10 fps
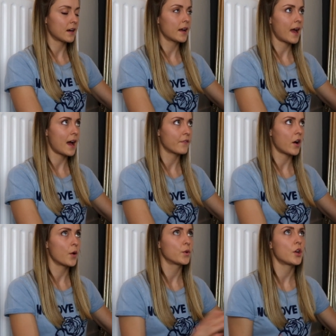thing I have,
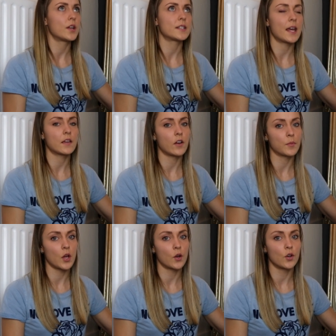I would only take if I'm
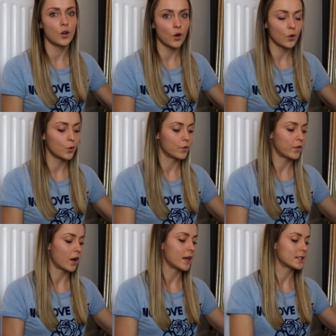going on a long haul
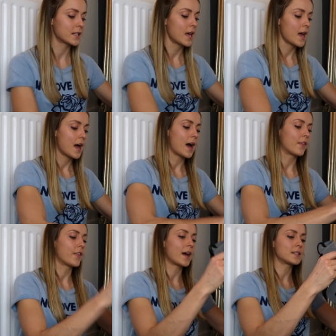flight,
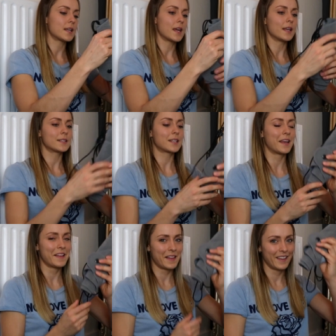and that is
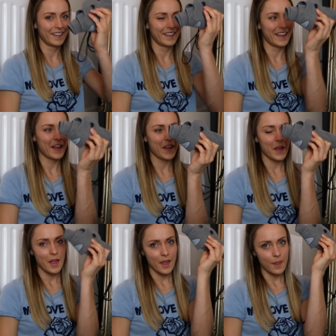
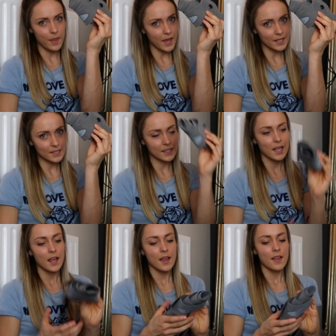this.
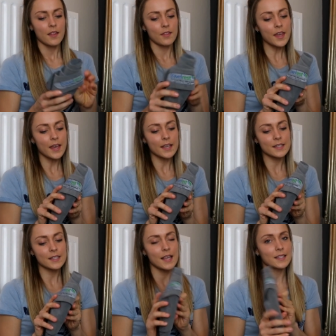
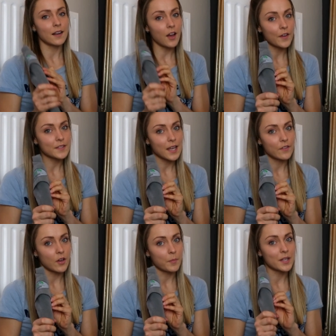This is a
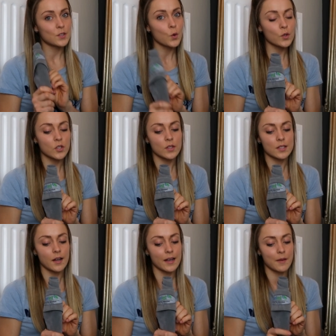lifesaver, but it's also
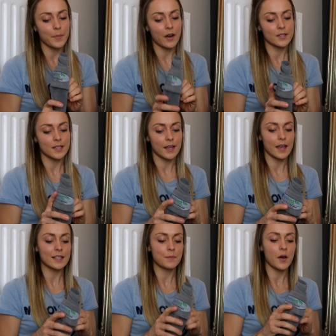slightly embarrassing.
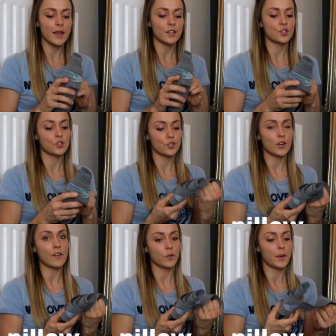It's my
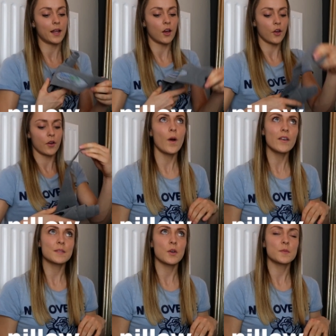travel pillow.
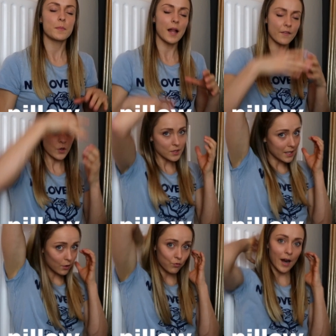Whereas most people have those
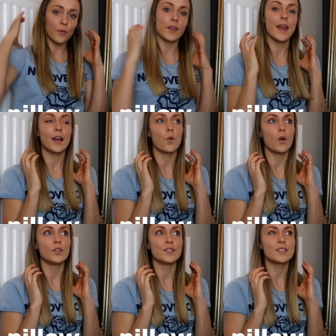little round the neck
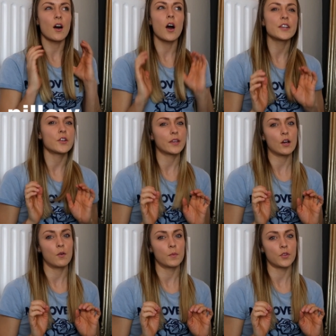ones, I don't
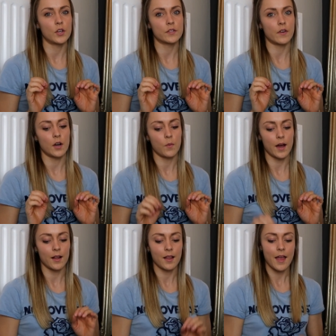get on with those very
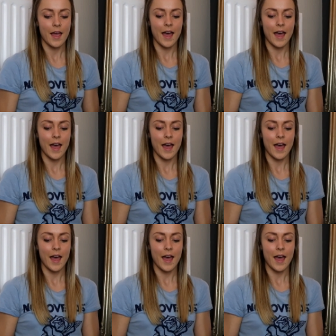well.